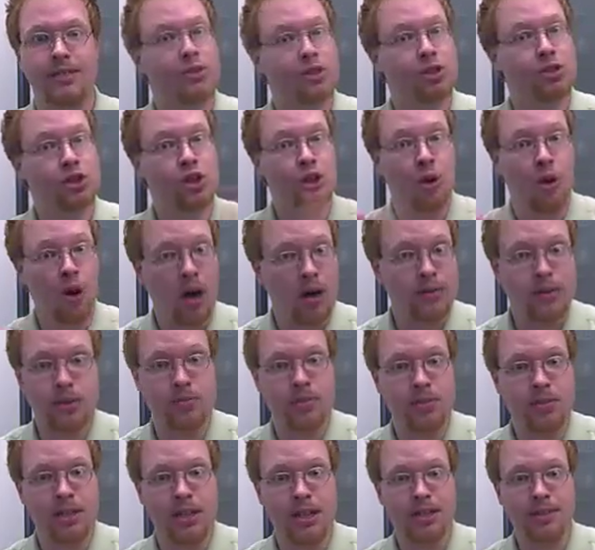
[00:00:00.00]
If there's no offer
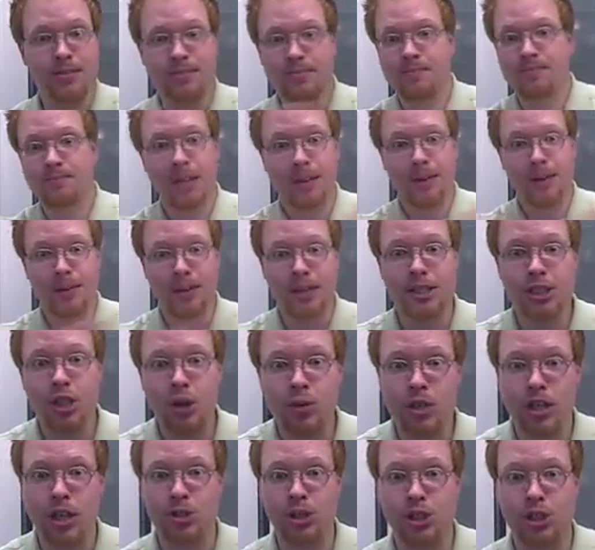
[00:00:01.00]
submitted, there is
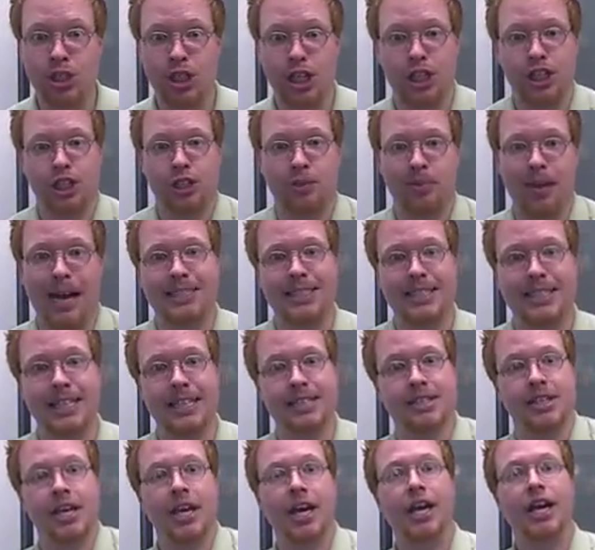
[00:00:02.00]
no negotiation
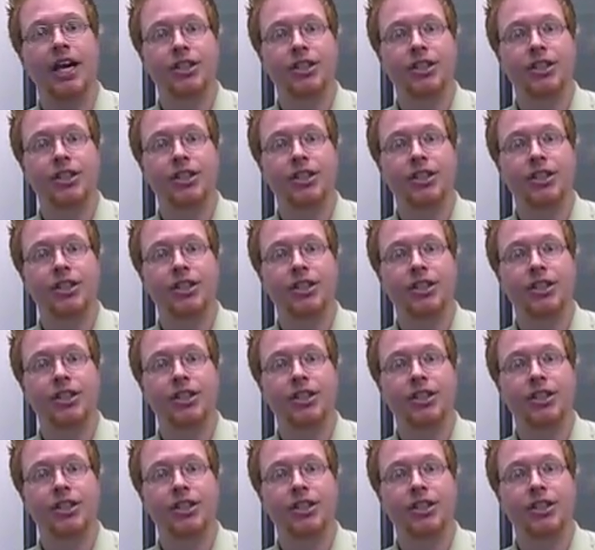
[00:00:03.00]
process.